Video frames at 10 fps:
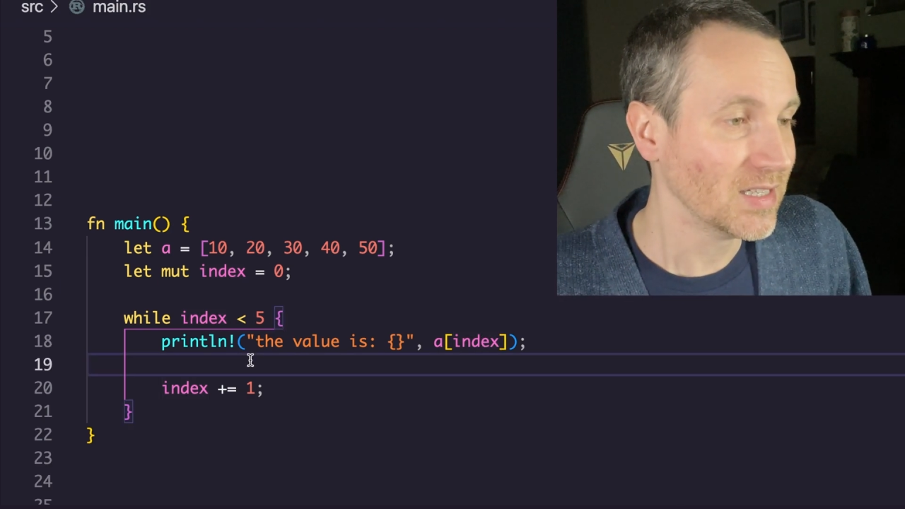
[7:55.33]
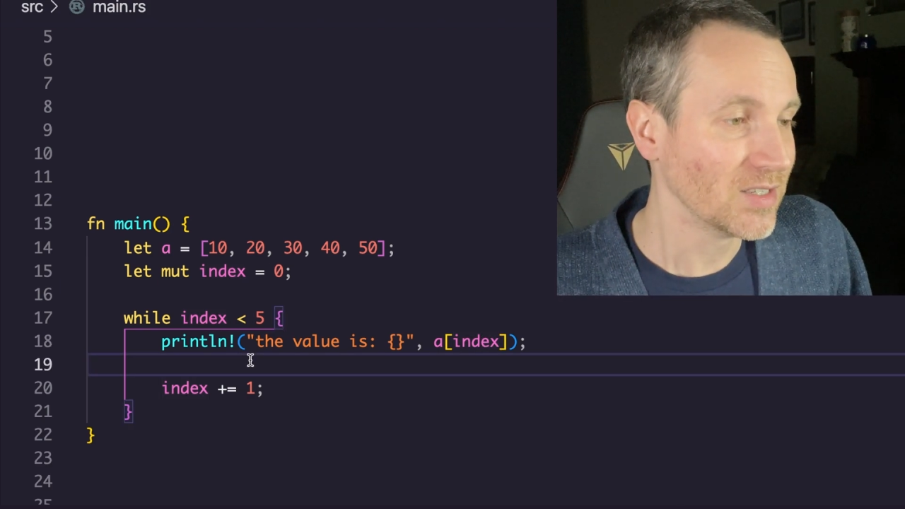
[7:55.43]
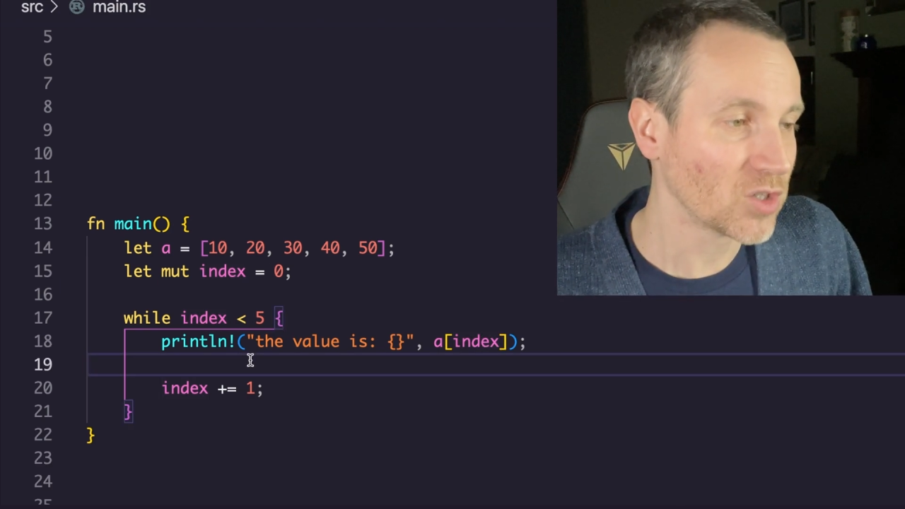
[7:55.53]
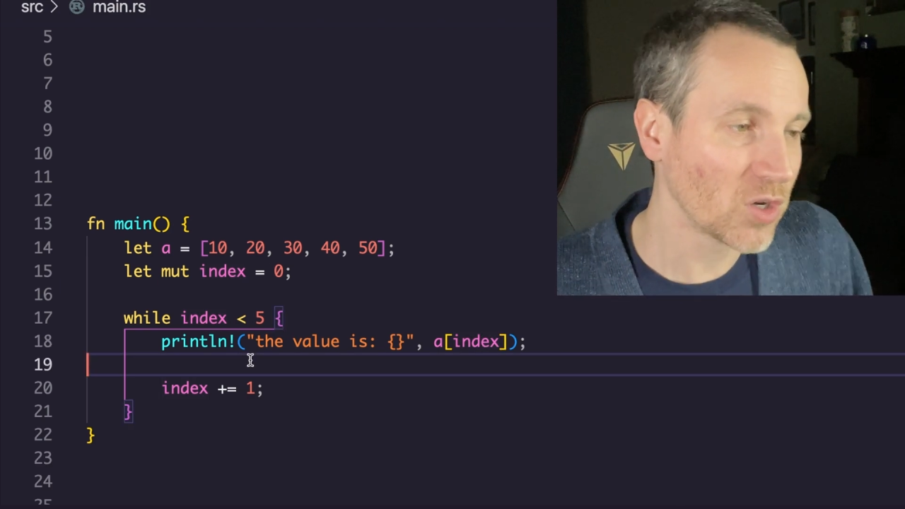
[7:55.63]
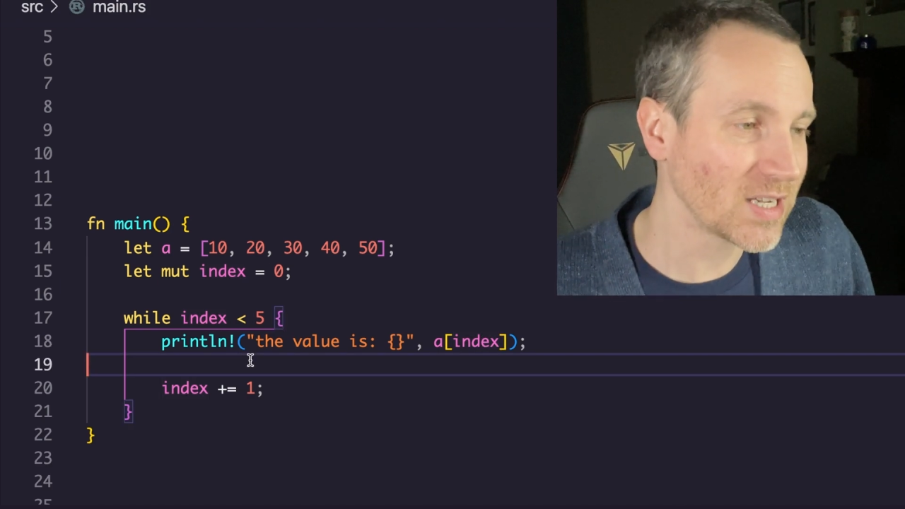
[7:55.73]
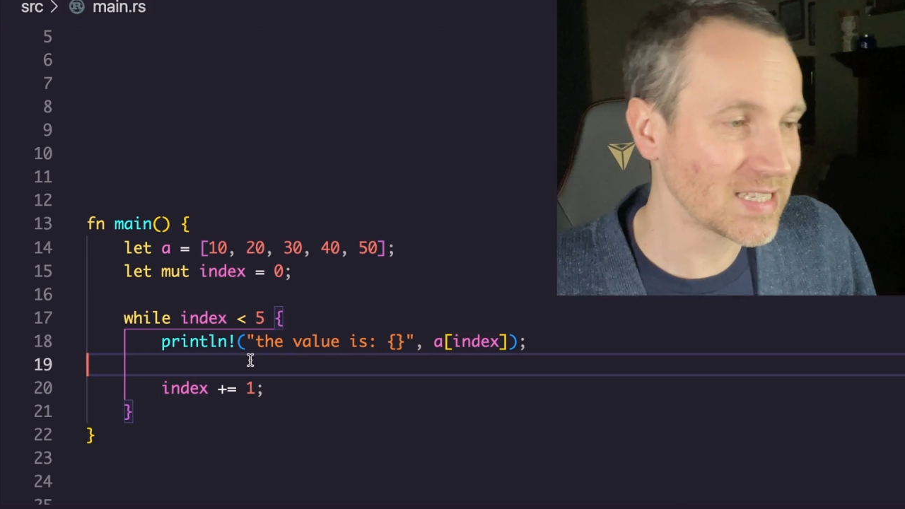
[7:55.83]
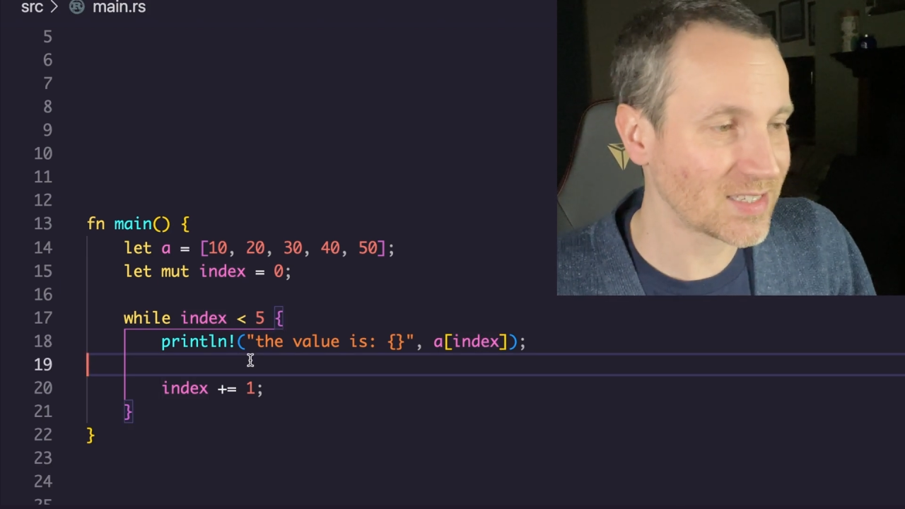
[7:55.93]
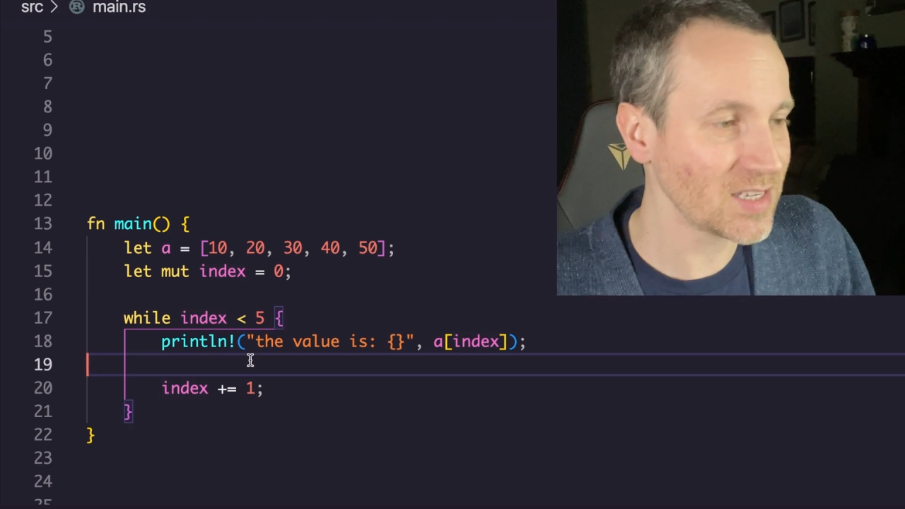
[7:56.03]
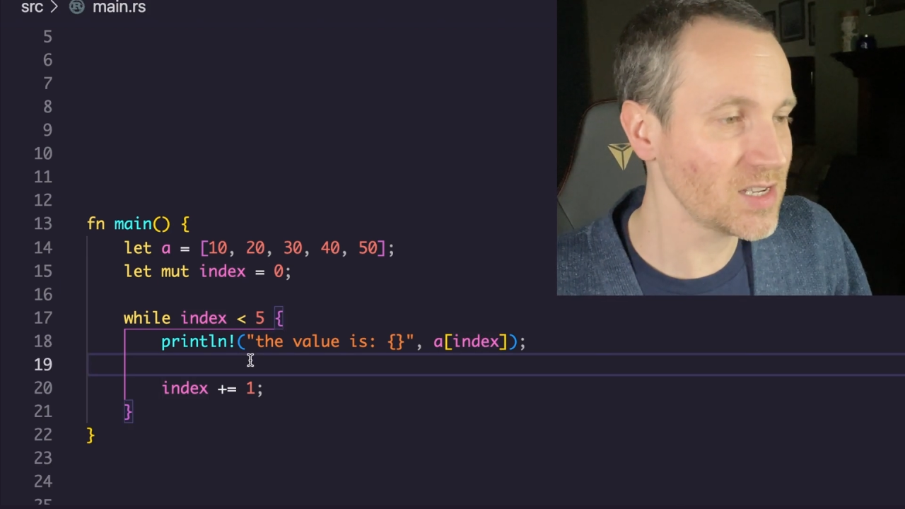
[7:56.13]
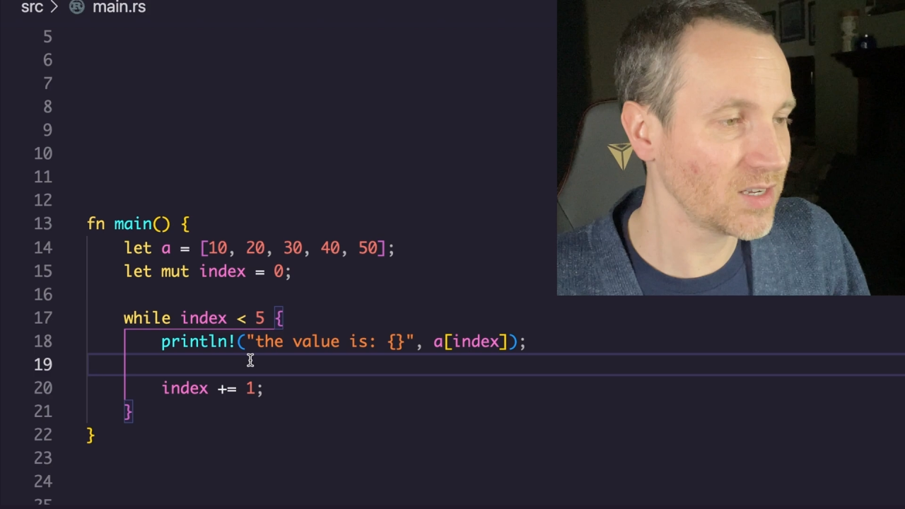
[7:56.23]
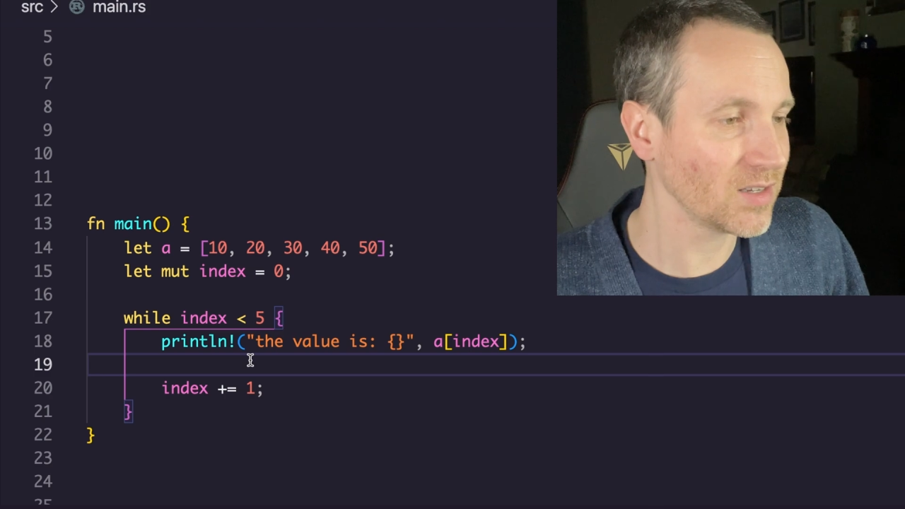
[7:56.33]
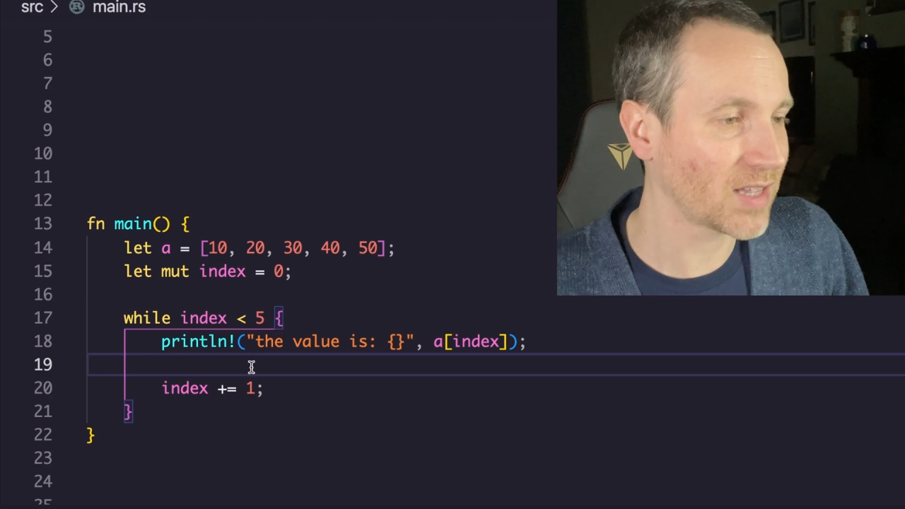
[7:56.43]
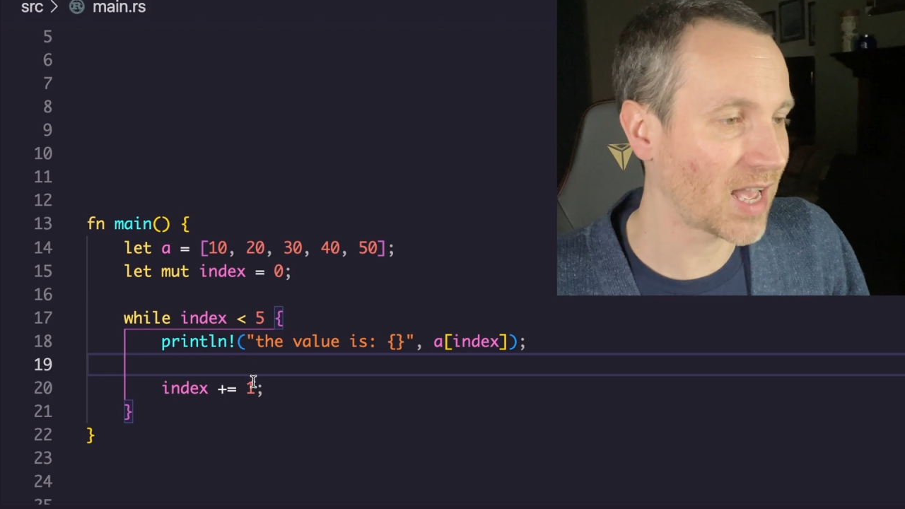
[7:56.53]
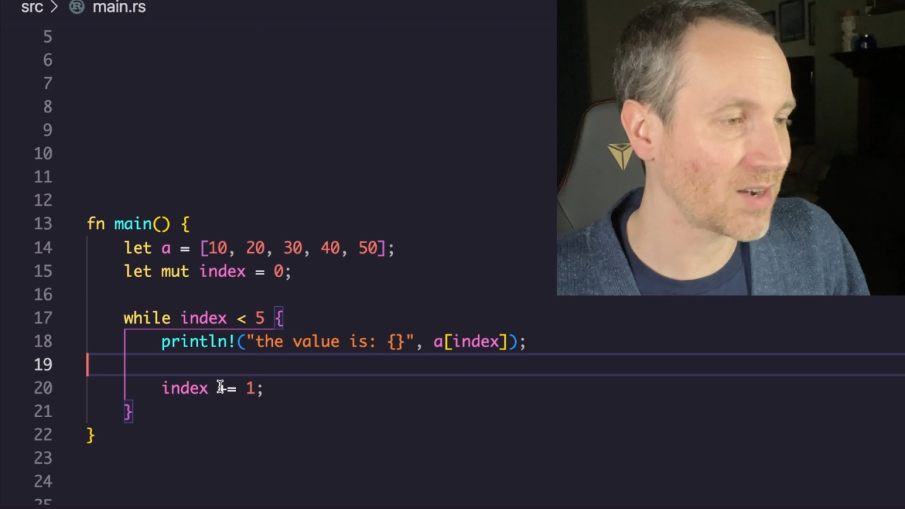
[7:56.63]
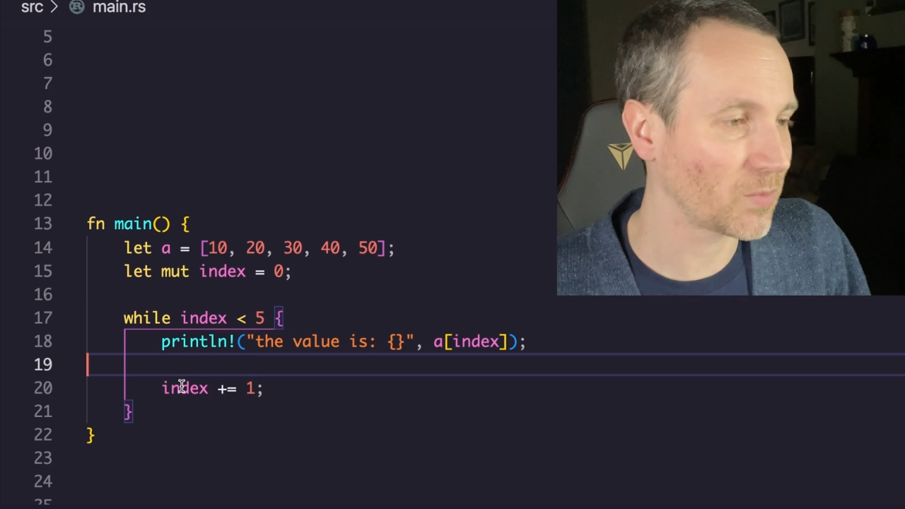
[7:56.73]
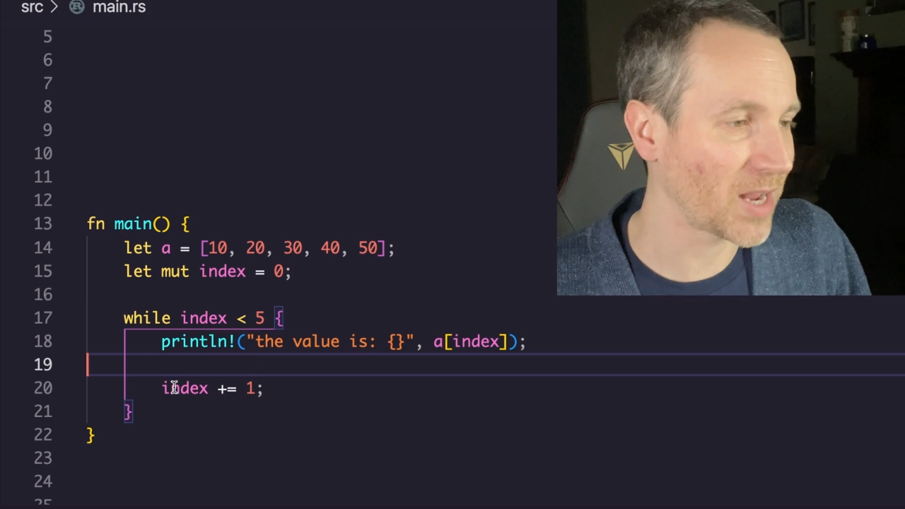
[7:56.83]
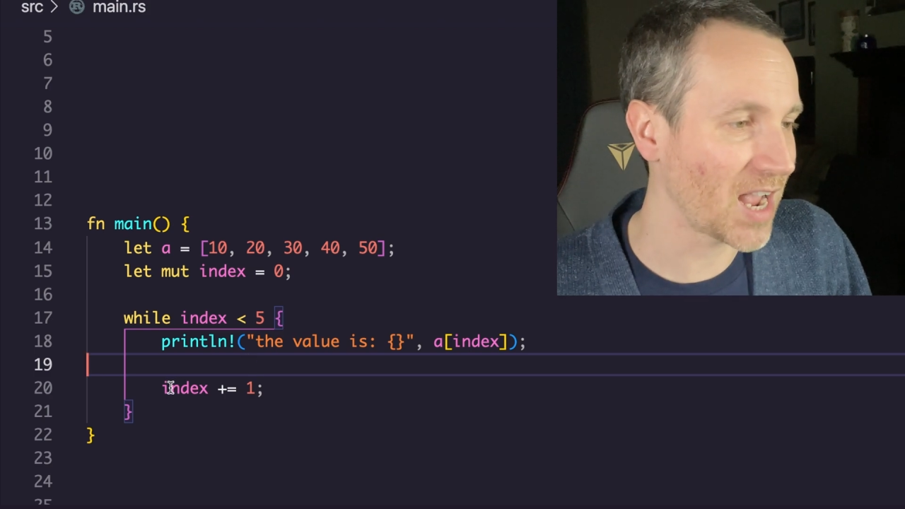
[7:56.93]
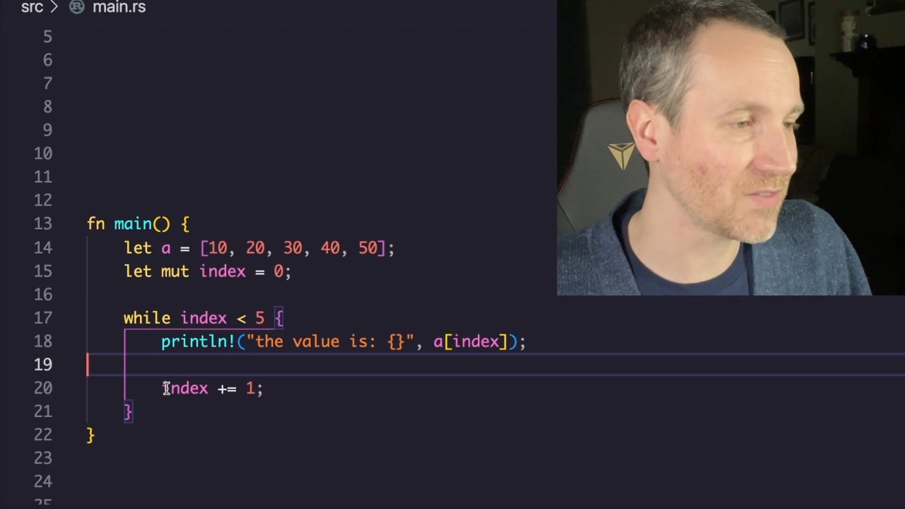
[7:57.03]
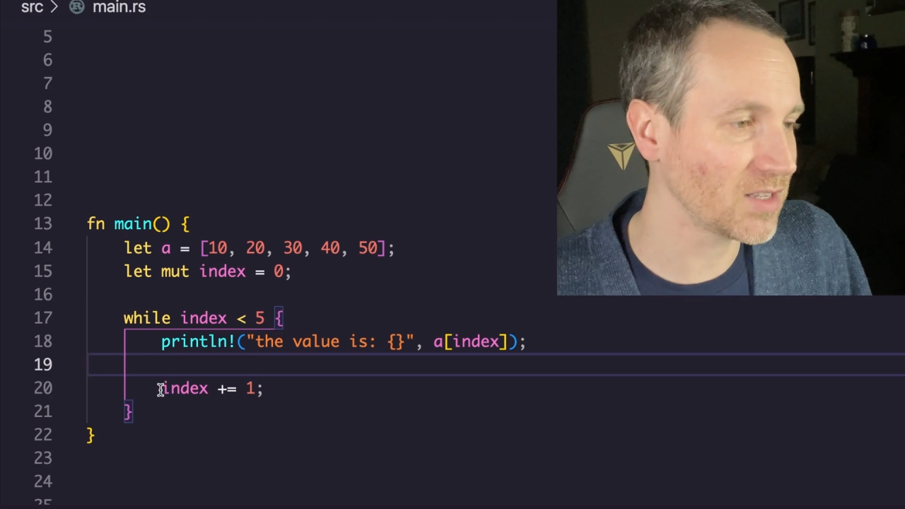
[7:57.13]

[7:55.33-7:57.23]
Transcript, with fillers: So you can see here that we have